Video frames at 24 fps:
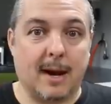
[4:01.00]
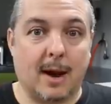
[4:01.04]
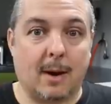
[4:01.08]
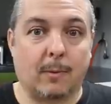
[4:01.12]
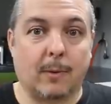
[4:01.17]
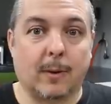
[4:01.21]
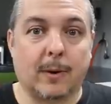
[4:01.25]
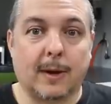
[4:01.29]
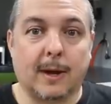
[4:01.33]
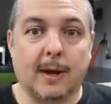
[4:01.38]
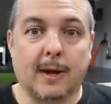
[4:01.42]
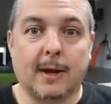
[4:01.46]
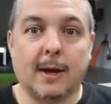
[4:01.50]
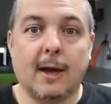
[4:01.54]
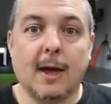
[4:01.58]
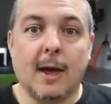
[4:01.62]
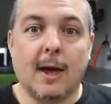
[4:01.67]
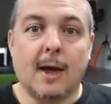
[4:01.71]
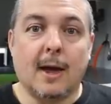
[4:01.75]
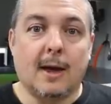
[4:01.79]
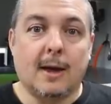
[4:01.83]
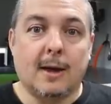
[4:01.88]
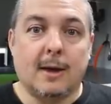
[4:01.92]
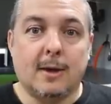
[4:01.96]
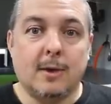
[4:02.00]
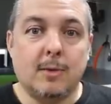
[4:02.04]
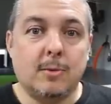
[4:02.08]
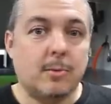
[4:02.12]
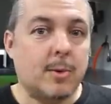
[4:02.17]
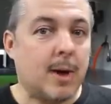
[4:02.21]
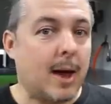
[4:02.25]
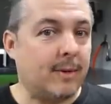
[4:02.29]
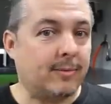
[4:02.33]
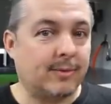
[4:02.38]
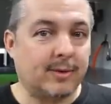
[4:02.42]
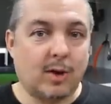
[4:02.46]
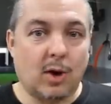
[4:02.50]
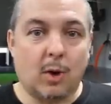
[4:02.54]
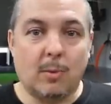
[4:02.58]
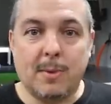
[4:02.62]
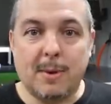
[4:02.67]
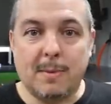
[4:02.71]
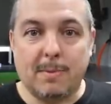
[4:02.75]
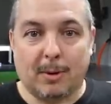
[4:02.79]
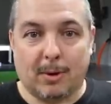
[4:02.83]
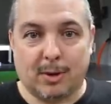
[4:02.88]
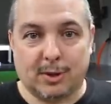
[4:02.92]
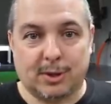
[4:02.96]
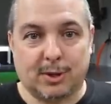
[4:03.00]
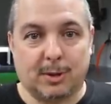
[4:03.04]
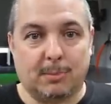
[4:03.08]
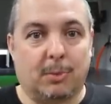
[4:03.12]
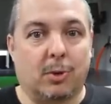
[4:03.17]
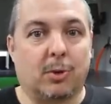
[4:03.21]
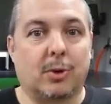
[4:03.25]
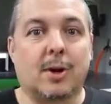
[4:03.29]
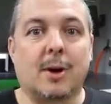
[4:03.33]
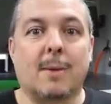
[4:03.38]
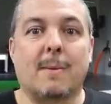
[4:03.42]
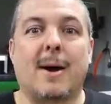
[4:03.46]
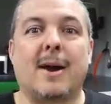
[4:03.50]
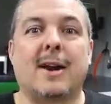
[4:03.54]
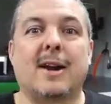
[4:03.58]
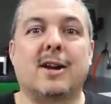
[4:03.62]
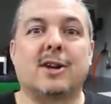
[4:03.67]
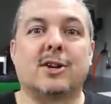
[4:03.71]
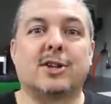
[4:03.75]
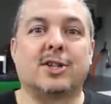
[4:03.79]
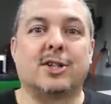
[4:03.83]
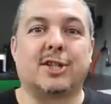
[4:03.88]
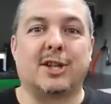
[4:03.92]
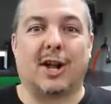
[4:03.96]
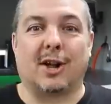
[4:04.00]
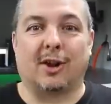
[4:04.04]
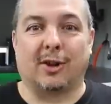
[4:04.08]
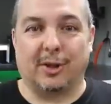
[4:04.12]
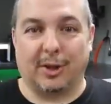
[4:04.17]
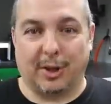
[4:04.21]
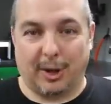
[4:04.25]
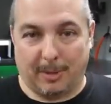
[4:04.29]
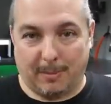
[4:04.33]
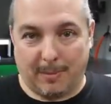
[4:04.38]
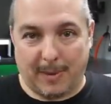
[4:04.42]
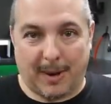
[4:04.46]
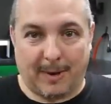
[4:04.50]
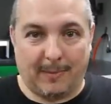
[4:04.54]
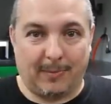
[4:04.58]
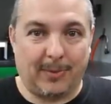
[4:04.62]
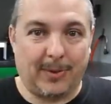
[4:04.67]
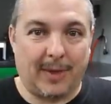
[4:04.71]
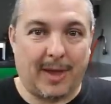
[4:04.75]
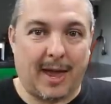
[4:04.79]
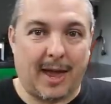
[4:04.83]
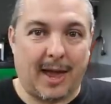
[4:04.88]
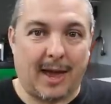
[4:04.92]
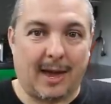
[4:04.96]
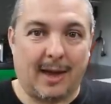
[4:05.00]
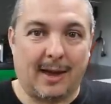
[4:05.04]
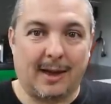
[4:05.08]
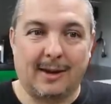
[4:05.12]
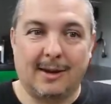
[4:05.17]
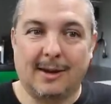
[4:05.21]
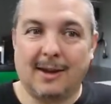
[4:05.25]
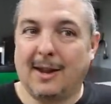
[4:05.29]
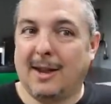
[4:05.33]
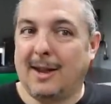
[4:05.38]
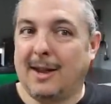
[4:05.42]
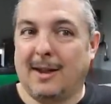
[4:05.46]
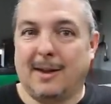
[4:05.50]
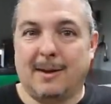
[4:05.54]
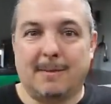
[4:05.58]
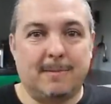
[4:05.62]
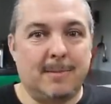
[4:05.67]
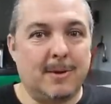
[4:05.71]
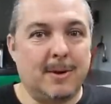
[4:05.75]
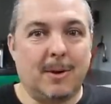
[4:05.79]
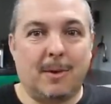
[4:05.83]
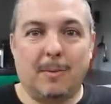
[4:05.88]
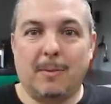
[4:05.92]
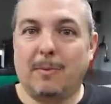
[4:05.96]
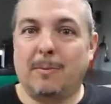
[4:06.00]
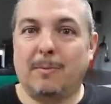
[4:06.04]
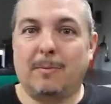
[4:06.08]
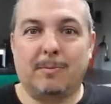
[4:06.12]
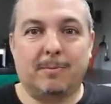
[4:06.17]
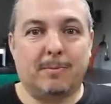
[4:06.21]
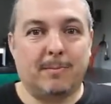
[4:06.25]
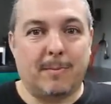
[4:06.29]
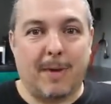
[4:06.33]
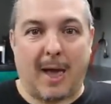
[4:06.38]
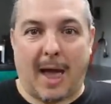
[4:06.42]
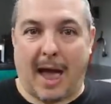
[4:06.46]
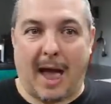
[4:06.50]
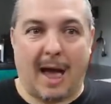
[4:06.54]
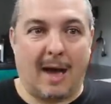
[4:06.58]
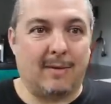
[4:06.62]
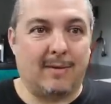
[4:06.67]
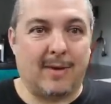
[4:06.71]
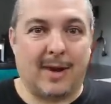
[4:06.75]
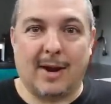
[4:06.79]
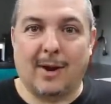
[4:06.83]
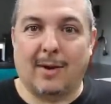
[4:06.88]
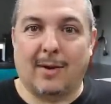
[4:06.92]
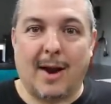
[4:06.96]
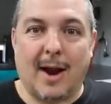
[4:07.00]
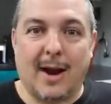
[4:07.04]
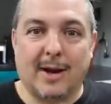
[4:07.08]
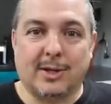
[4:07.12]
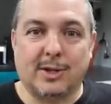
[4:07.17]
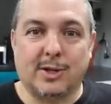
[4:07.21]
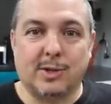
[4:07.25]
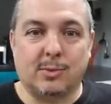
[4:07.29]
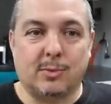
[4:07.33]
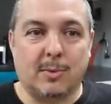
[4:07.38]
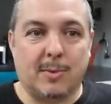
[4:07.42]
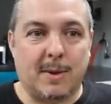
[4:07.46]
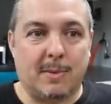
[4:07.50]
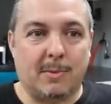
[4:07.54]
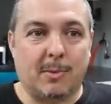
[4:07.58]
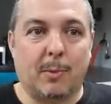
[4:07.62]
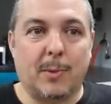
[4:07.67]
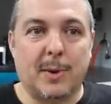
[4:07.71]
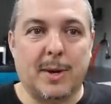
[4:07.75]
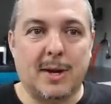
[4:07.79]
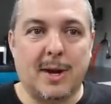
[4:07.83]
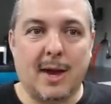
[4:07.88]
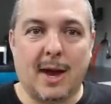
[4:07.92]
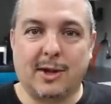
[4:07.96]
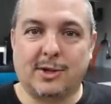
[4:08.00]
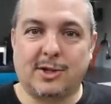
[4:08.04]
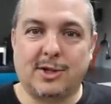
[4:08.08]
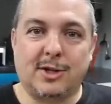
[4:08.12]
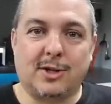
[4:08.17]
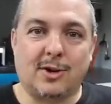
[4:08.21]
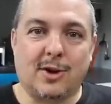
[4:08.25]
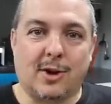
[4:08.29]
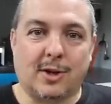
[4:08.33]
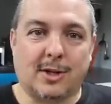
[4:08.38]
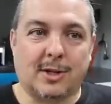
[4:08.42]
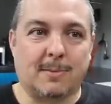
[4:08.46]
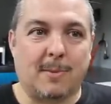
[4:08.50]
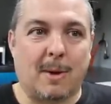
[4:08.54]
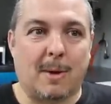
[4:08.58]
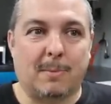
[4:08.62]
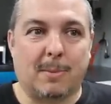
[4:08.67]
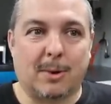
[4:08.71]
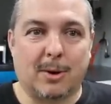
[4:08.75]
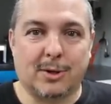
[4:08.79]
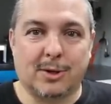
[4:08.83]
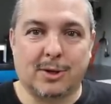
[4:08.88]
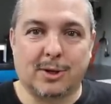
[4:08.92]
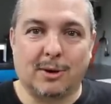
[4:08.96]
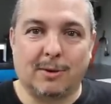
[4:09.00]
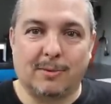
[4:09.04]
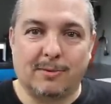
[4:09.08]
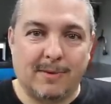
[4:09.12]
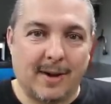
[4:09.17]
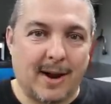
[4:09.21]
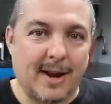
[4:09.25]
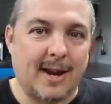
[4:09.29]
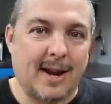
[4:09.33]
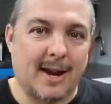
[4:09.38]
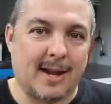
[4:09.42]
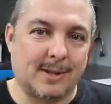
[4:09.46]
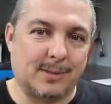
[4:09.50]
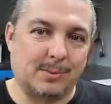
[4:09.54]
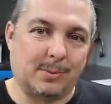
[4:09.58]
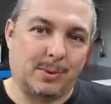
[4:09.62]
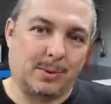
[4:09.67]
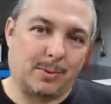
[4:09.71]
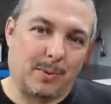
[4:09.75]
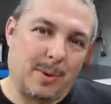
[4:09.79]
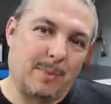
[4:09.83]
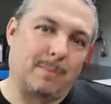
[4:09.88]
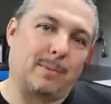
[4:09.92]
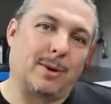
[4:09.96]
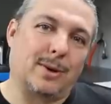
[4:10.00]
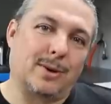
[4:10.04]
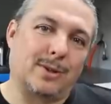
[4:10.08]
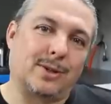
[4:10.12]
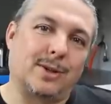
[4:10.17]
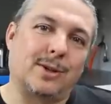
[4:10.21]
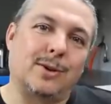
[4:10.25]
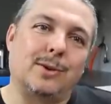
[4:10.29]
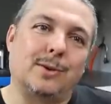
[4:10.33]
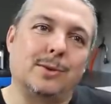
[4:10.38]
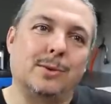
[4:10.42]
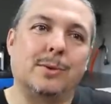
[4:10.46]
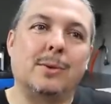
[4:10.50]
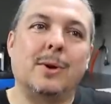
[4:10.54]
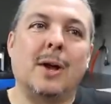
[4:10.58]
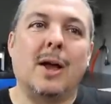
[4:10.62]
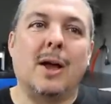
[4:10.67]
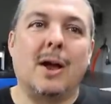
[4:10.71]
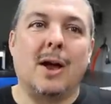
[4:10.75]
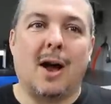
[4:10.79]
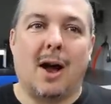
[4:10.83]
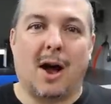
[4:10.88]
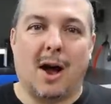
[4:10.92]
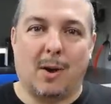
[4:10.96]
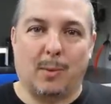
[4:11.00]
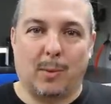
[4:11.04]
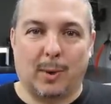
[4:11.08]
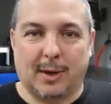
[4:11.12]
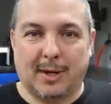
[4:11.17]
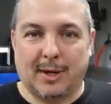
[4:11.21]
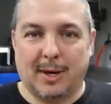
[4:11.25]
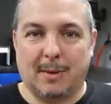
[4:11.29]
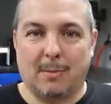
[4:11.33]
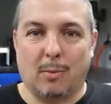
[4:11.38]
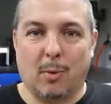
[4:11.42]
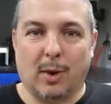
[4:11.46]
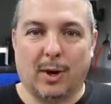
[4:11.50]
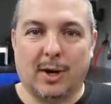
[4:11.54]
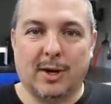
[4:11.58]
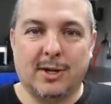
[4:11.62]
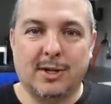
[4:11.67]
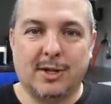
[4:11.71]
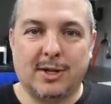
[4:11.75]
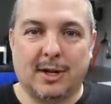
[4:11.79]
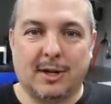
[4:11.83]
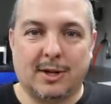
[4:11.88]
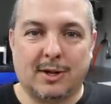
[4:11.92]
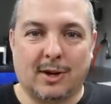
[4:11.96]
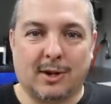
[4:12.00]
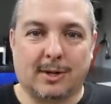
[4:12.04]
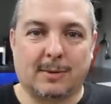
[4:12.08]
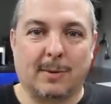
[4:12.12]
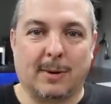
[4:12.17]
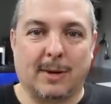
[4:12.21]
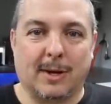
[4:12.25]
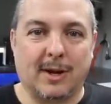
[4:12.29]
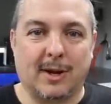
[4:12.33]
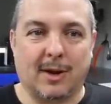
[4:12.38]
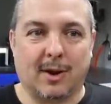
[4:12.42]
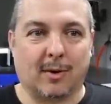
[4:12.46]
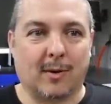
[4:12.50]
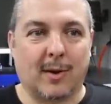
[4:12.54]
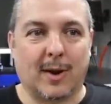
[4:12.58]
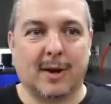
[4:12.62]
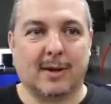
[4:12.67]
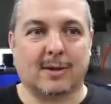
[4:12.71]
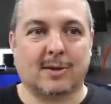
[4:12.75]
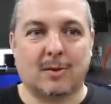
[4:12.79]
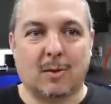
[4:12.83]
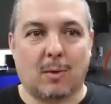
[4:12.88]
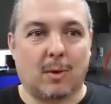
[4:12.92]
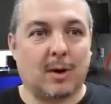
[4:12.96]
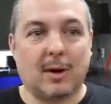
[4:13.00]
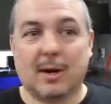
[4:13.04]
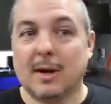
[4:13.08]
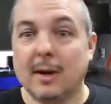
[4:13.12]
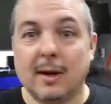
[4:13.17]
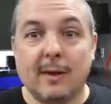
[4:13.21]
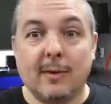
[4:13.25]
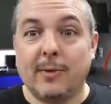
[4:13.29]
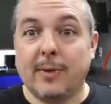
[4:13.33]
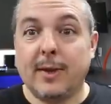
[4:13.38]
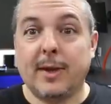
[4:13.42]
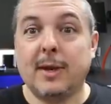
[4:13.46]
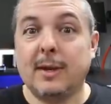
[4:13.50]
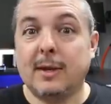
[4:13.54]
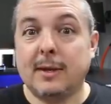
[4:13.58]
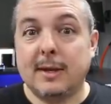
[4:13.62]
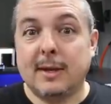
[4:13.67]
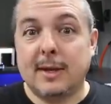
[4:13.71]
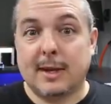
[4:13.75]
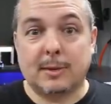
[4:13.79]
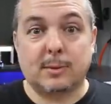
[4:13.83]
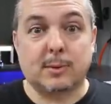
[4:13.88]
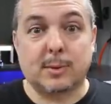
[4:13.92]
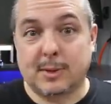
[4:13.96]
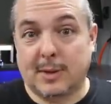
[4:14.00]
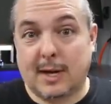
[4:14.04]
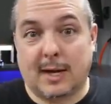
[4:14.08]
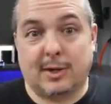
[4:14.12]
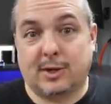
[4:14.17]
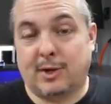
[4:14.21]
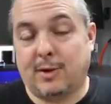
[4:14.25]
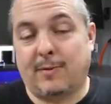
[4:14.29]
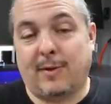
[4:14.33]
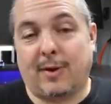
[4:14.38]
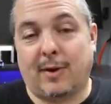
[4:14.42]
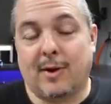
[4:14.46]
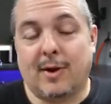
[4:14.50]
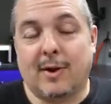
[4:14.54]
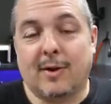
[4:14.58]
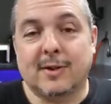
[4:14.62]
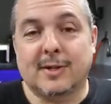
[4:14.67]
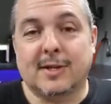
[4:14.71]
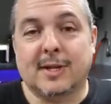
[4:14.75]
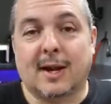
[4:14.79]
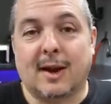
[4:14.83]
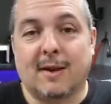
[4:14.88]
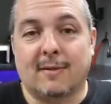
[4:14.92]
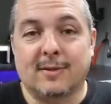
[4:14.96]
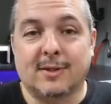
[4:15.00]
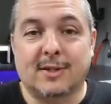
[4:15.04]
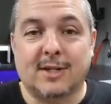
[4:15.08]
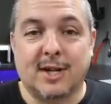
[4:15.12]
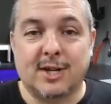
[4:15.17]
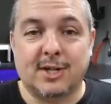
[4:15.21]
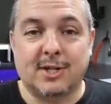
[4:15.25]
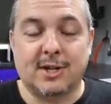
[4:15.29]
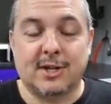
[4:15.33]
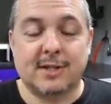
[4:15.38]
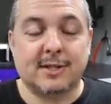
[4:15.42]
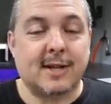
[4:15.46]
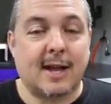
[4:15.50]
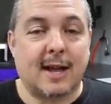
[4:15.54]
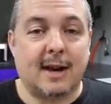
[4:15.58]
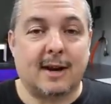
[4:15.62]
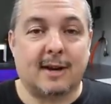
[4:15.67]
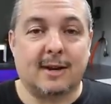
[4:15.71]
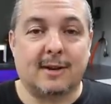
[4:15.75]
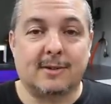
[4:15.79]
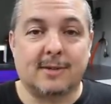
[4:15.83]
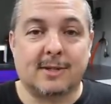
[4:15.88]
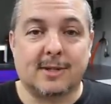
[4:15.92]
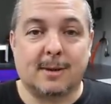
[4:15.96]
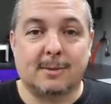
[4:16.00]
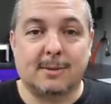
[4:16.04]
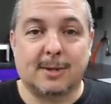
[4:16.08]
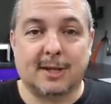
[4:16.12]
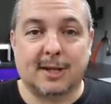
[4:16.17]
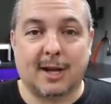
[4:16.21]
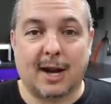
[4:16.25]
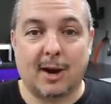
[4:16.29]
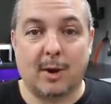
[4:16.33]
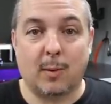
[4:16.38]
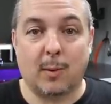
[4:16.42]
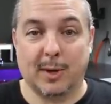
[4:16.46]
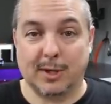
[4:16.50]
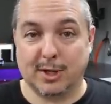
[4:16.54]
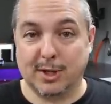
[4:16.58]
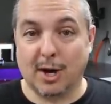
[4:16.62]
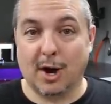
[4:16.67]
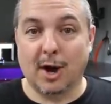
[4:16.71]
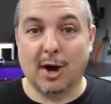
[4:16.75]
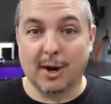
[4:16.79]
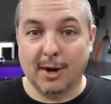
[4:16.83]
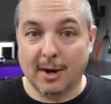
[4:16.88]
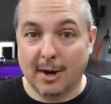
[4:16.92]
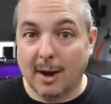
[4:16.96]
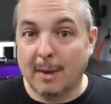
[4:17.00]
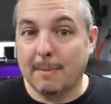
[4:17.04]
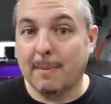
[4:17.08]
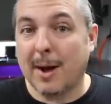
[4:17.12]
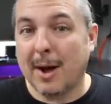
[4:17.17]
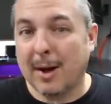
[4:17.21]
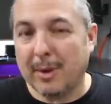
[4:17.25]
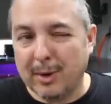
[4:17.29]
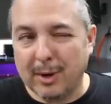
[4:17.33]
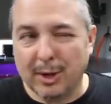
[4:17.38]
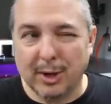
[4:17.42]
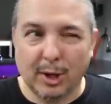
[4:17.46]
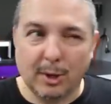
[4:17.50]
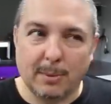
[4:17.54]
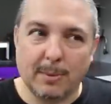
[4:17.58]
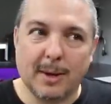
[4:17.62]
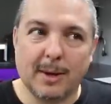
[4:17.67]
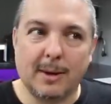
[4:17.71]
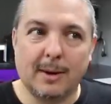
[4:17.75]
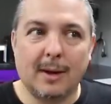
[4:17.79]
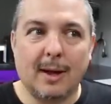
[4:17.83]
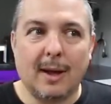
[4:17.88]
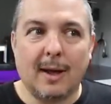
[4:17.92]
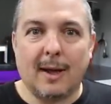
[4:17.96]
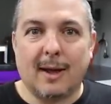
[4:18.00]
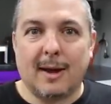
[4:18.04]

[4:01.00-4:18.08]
networking, you have to go be personable, come out of your shell a little bit, and, you know, have interactions with people. We actually talked about personal finance with one person who uh, worked in a mortgage and talked about getting your credit score. It, it, this was actually a very interesting conversation. It's not a subject I know a ton about, a little bit.